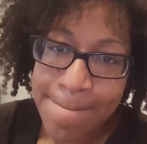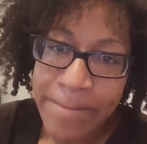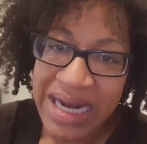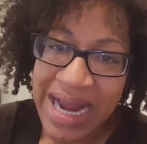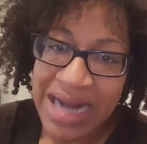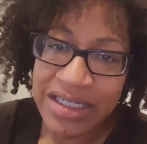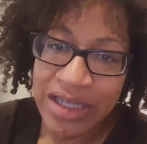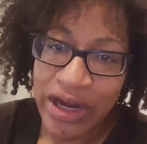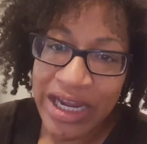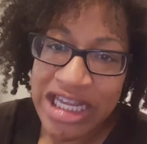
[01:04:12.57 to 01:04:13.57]
Bananas
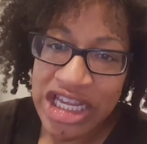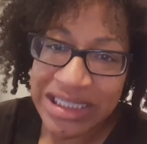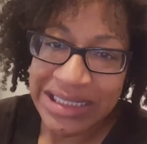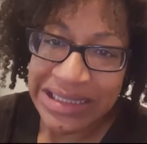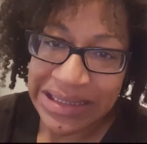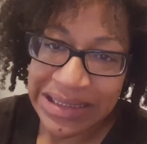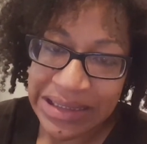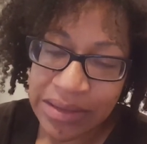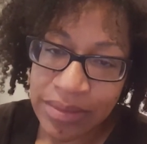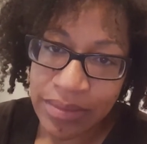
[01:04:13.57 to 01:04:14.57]
are inulins?
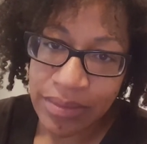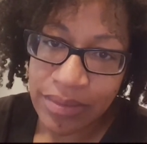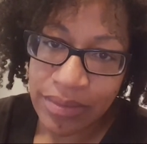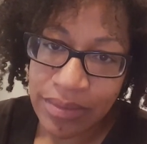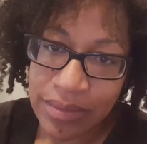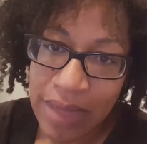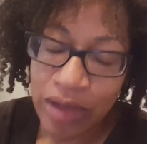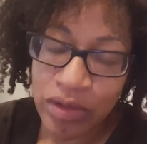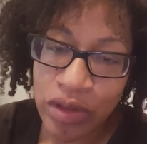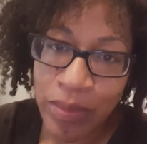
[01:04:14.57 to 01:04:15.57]
I
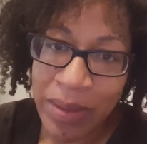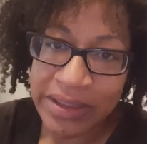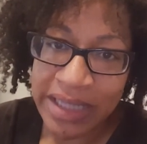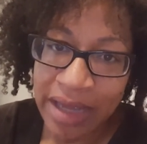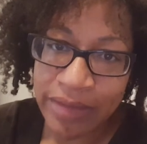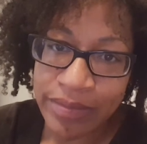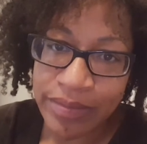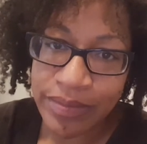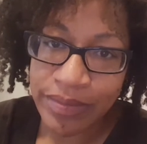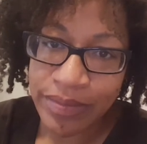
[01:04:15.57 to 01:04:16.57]
don't know about that.
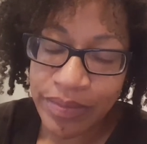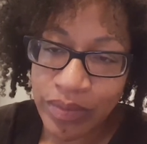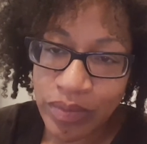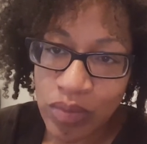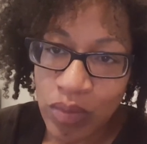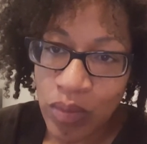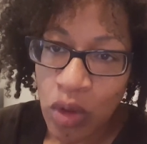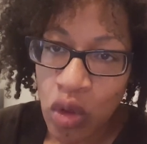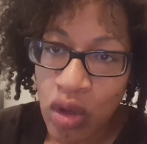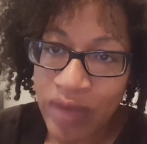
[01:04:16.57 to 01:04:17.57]

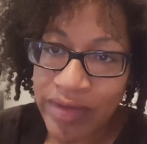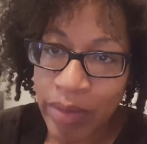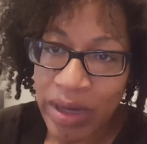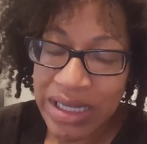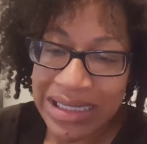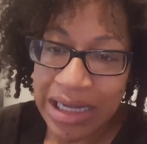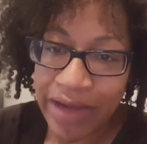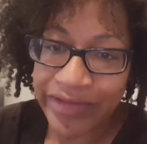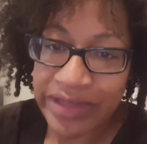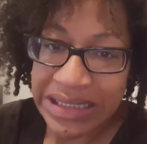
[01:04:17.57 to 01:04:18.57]
You have to break that
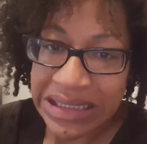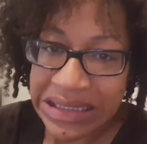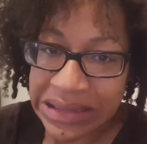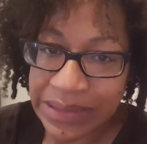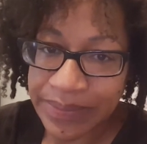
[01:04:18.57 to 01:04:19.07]
down for a sister.